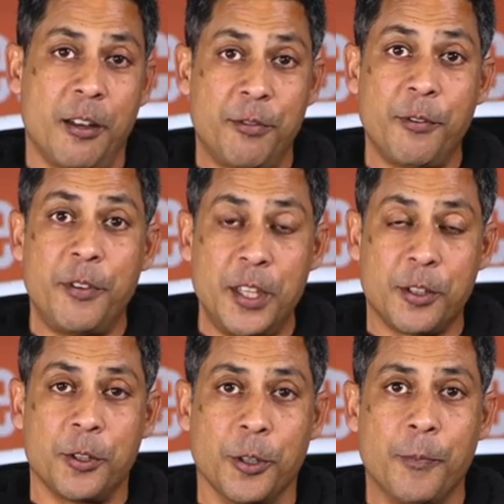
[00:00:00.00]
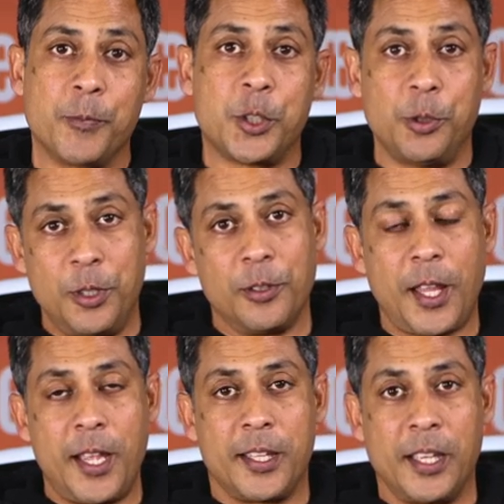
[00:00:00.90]
of the vehicle to your
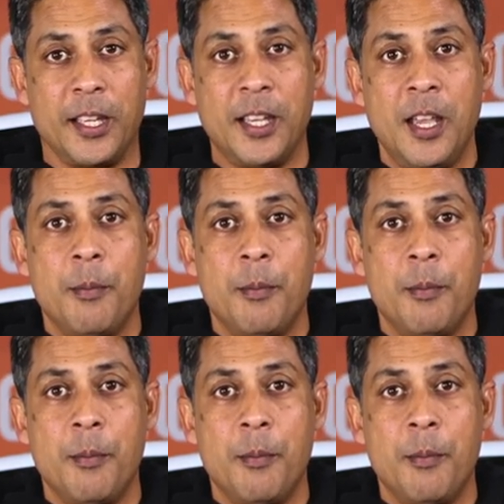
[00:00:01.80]
liking,